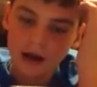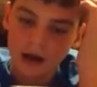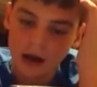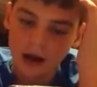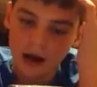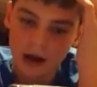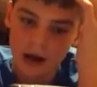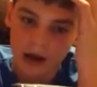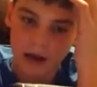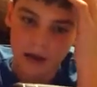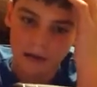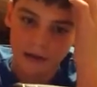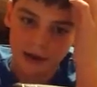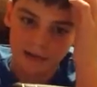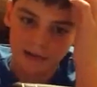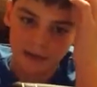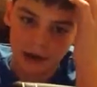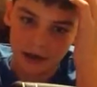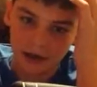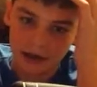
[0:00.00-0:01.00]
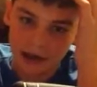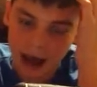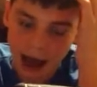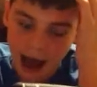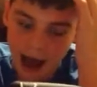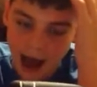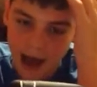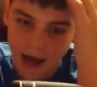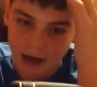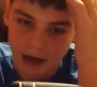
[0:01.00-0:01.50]
my friend
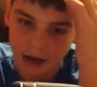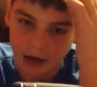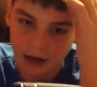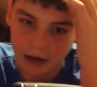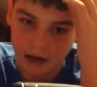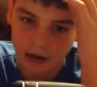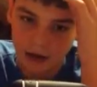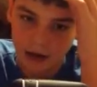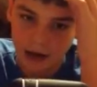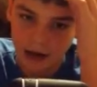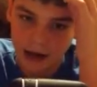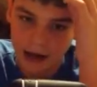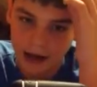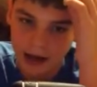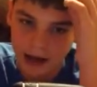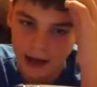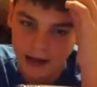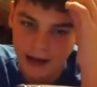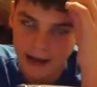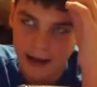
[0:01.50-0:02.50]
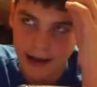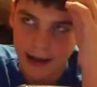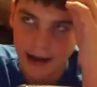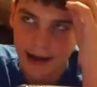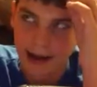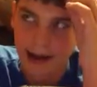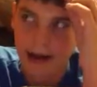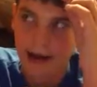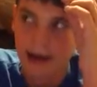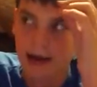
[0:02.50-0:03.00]
Kyle,
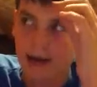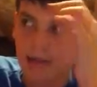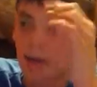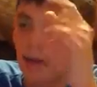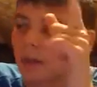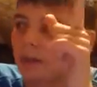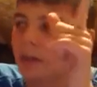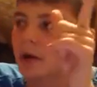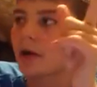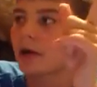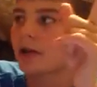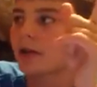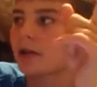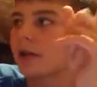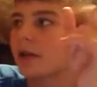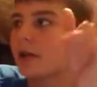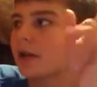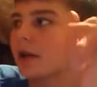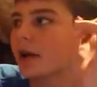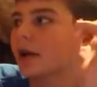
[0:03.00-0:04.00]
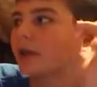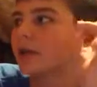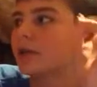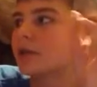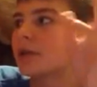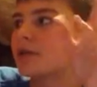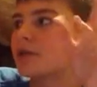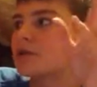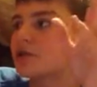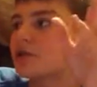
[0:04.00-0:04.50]
and my brother
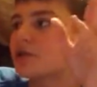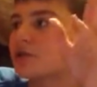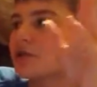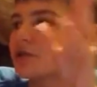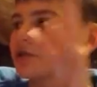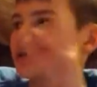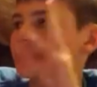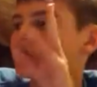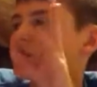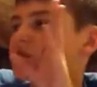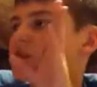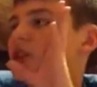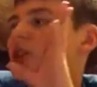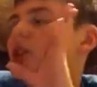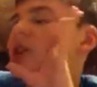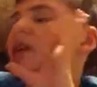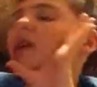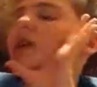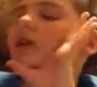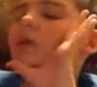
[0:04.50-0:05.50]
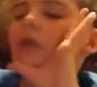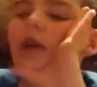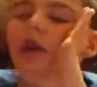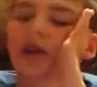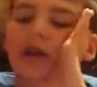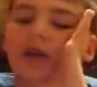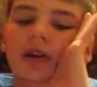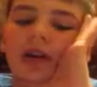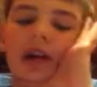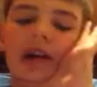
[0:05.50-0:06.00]
and their sisters. We had
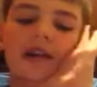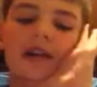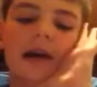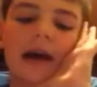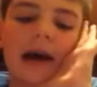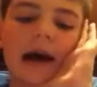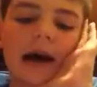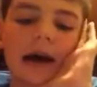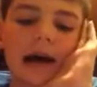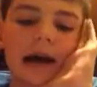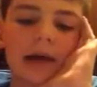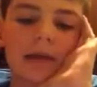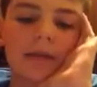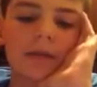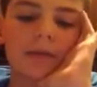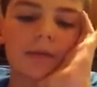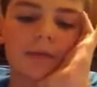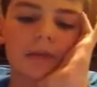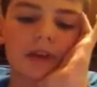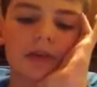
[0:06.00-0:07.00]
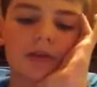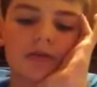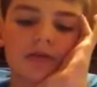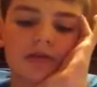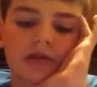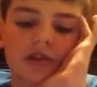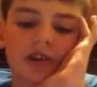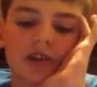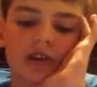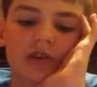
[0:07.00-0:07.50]
a great time. It
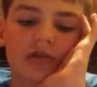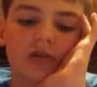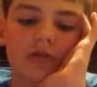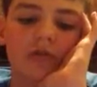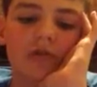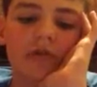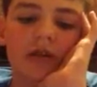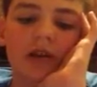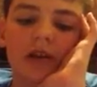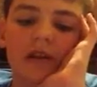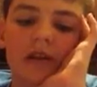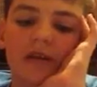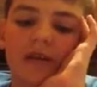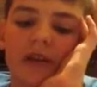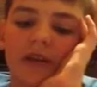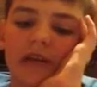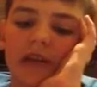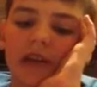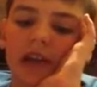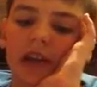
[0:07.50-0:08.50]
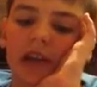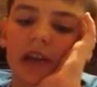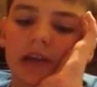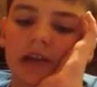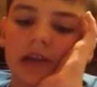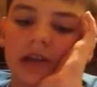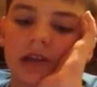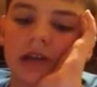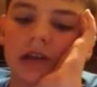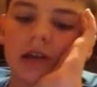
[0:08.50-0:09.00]
was a really fun
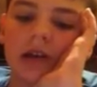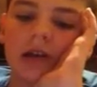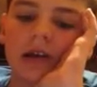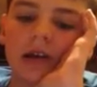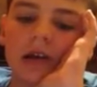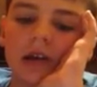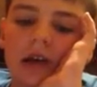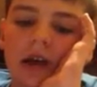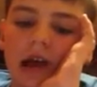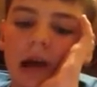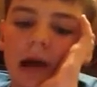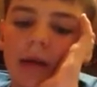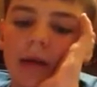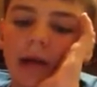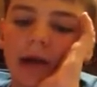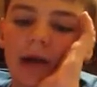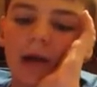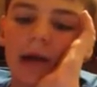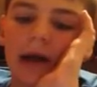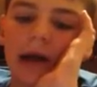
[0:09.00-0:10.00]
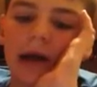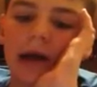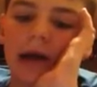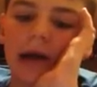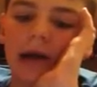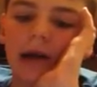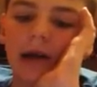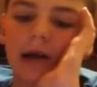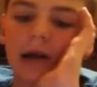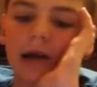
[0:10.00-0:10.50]
vacation. I
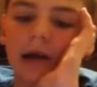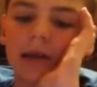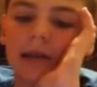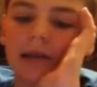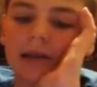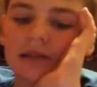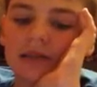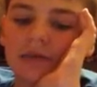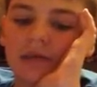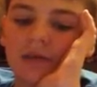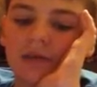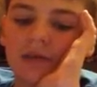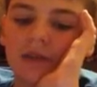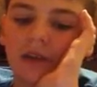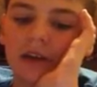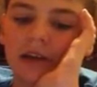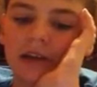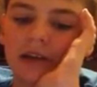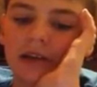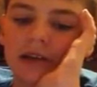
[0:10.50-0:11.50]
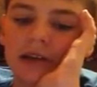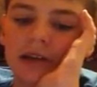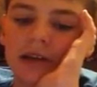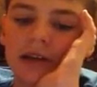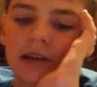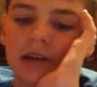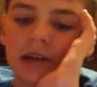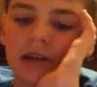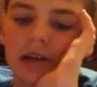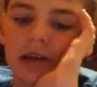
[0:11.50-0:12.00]
met some new friends
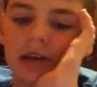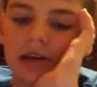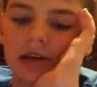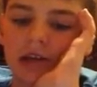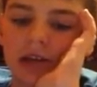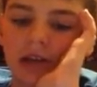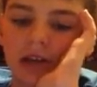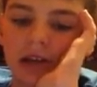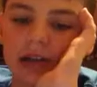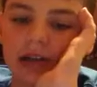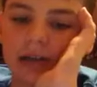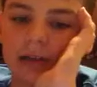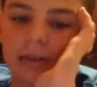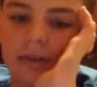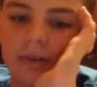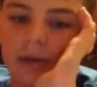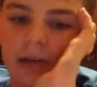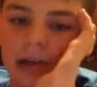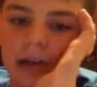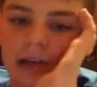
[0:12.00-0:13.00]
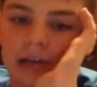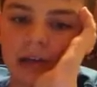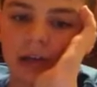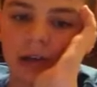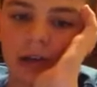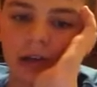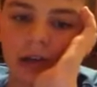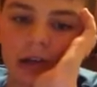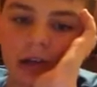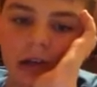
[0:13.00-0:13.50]
there. I'll show you guys a
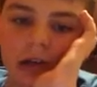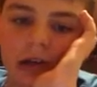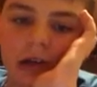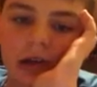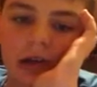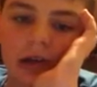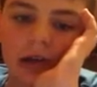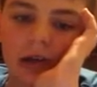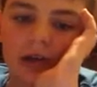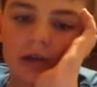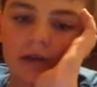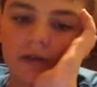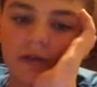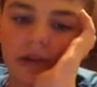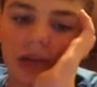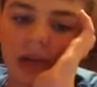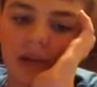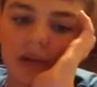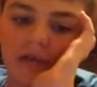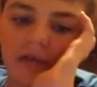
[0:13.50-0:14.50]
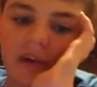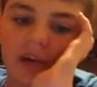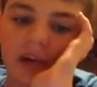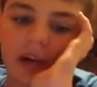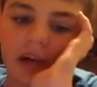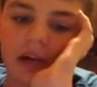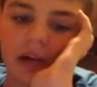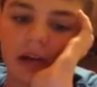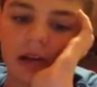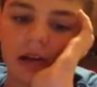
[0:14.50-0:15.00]
picture if I can
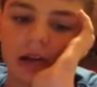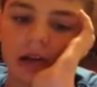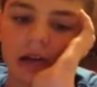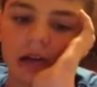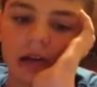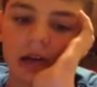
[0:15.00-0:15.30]
find it.